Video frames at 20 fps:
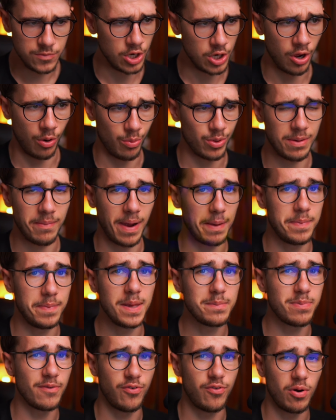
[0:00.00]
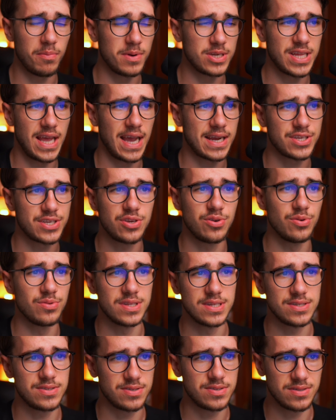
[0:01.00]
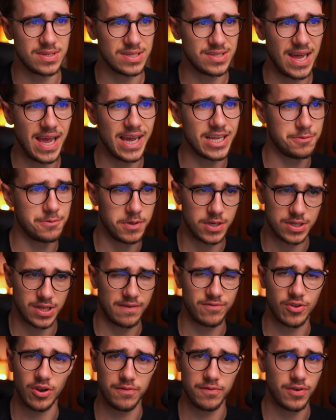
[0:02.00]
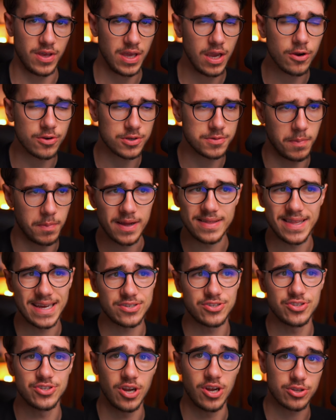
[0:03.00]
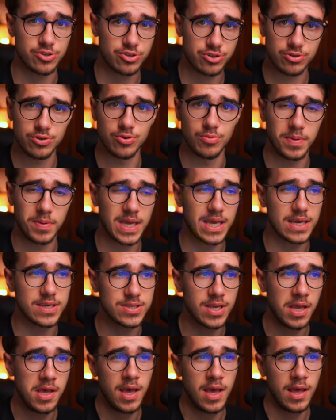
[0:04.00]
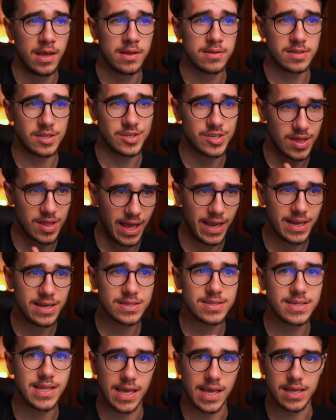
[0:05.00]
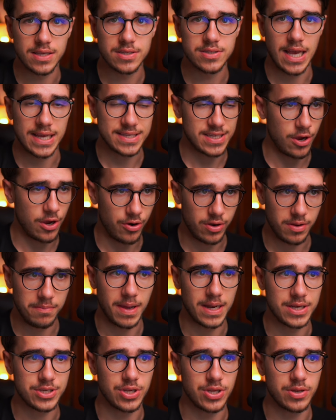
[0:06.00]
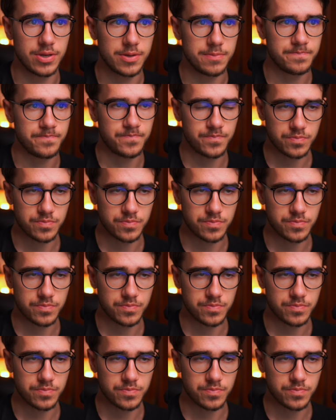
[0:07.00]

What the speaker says: within my peak performance to execute this edge because I've done it for years. But that's just not true, because the slightest things, as I already mentioned,